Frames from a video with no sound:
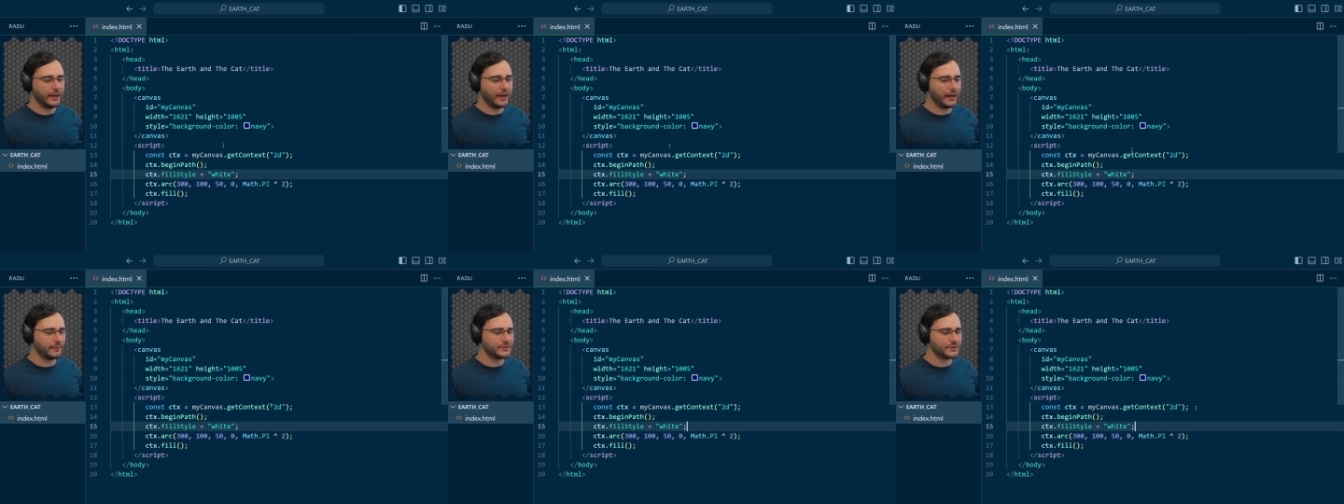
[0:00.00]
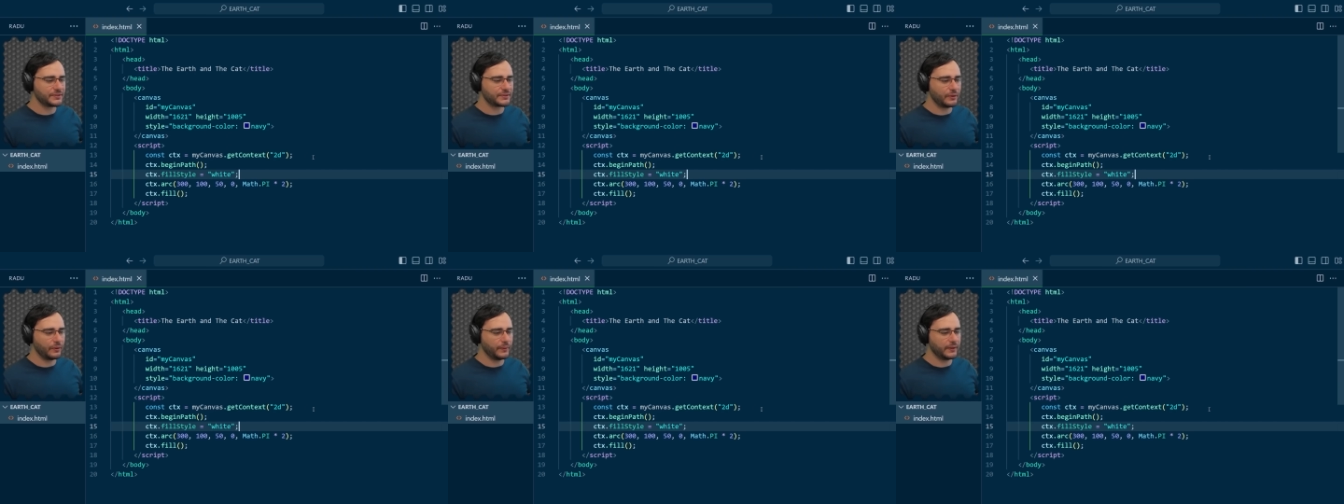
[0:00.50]
I'm just
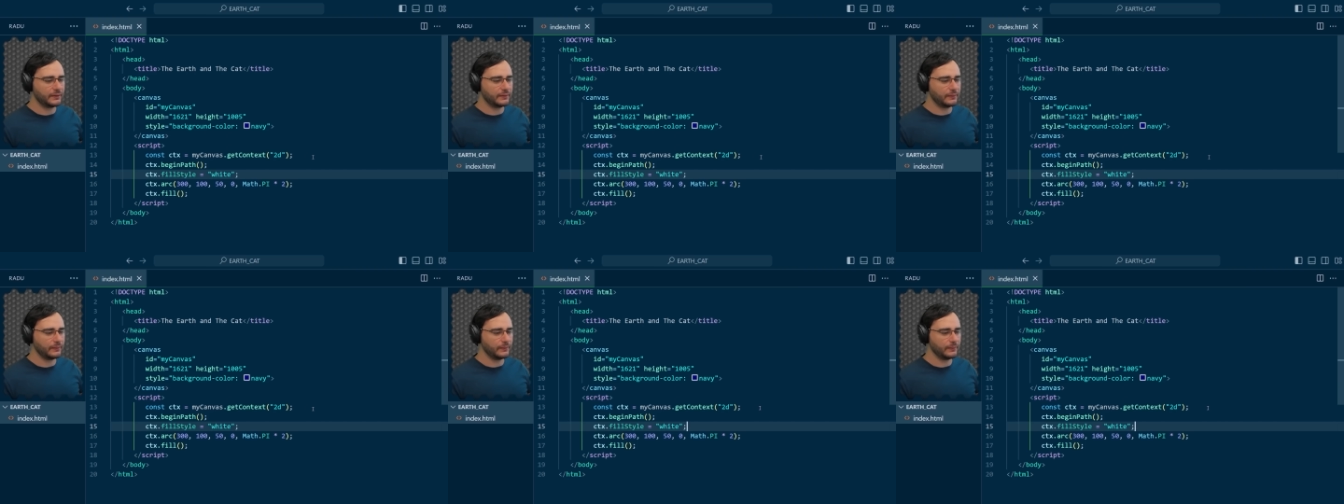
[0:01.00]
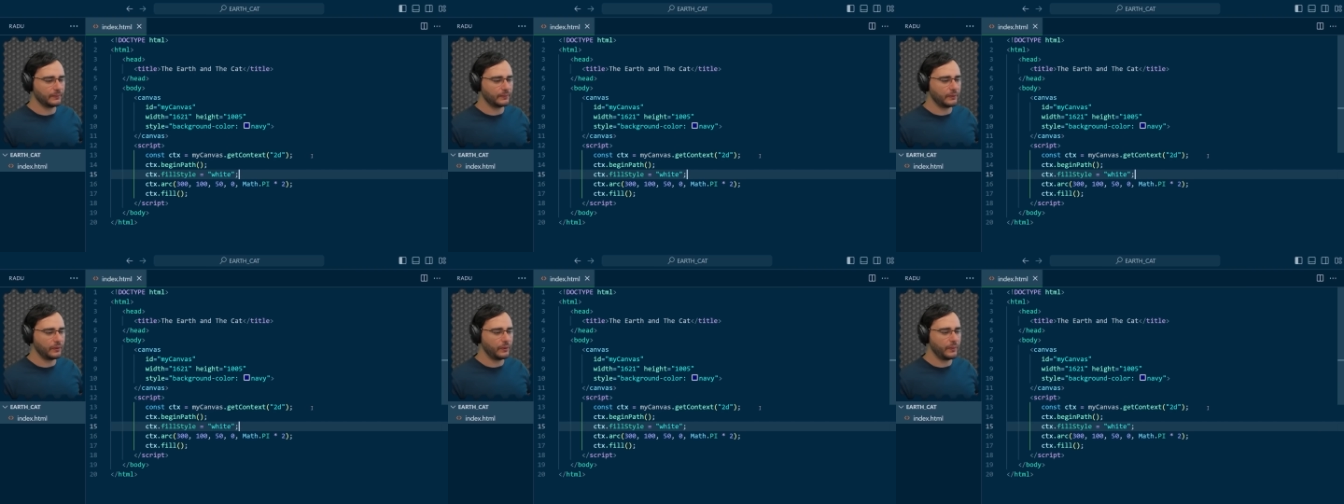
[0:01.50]
going to
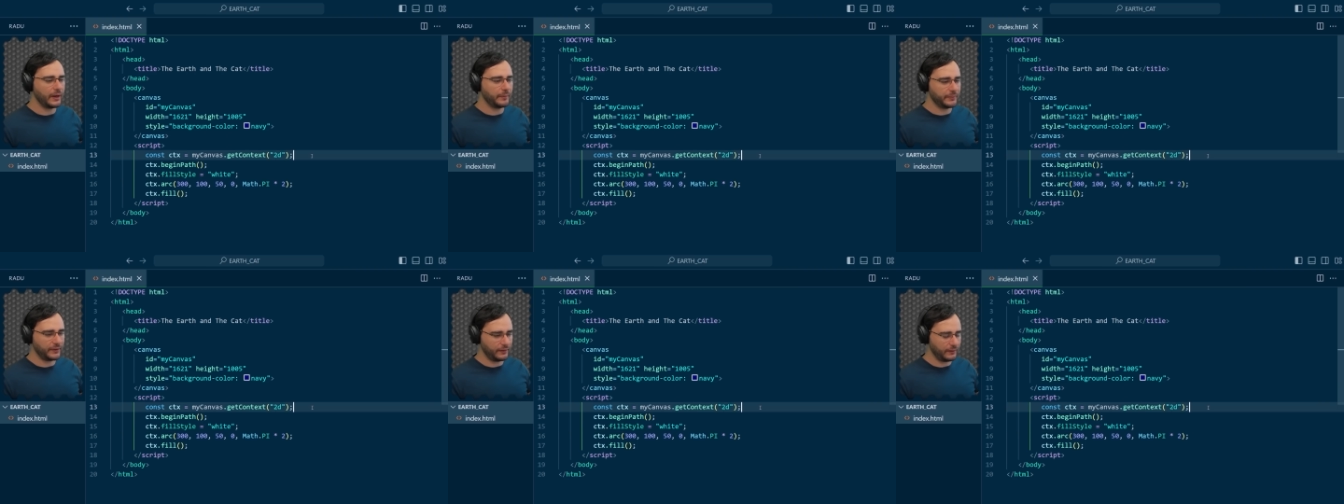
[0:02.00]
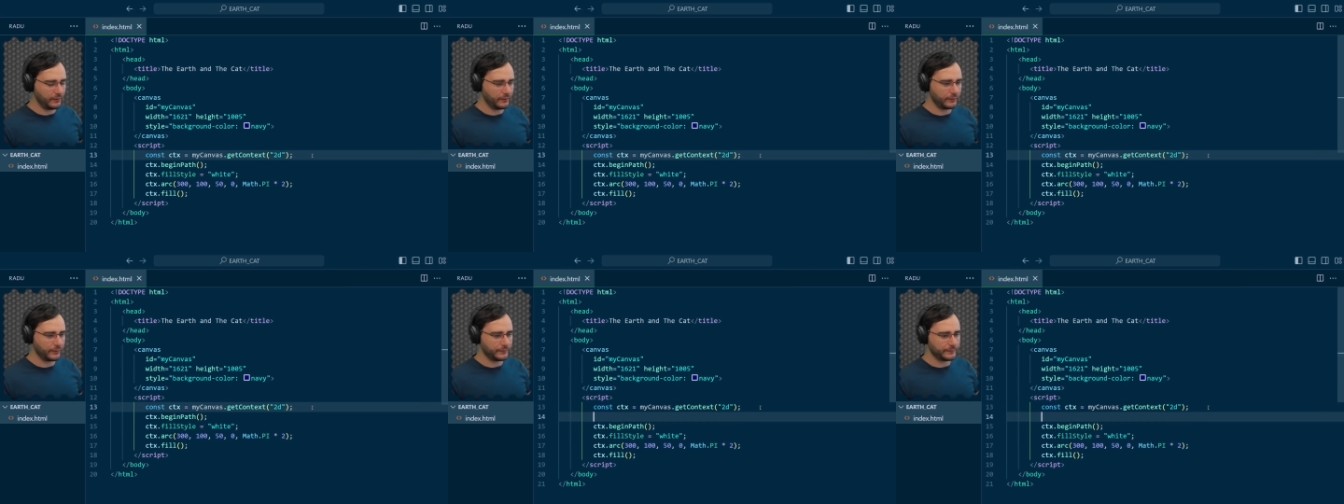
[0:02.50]
go up
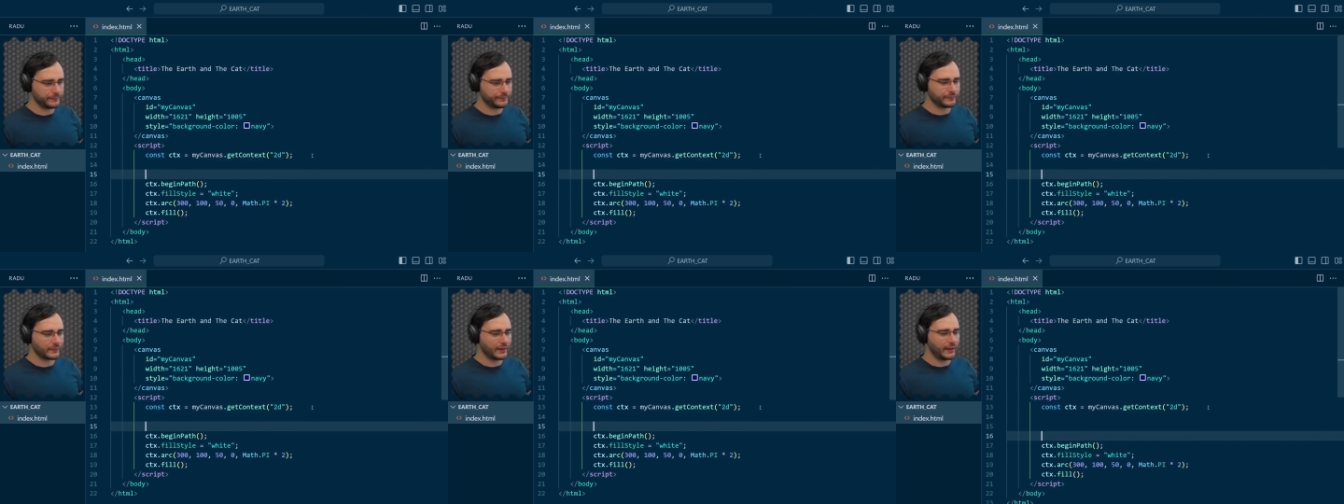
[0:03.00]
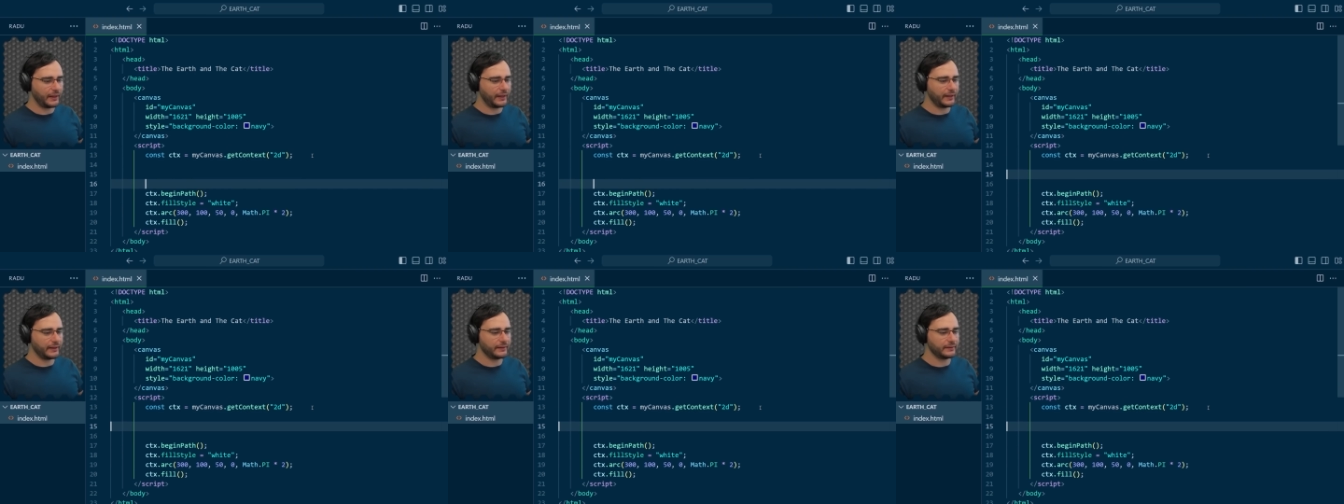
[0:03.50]
here
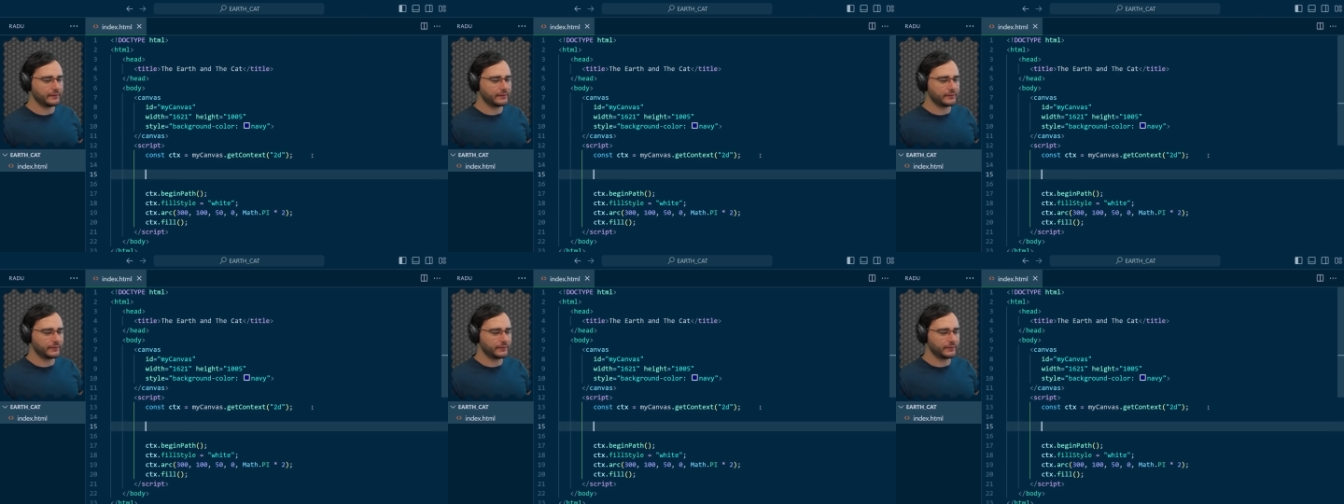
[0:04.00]
and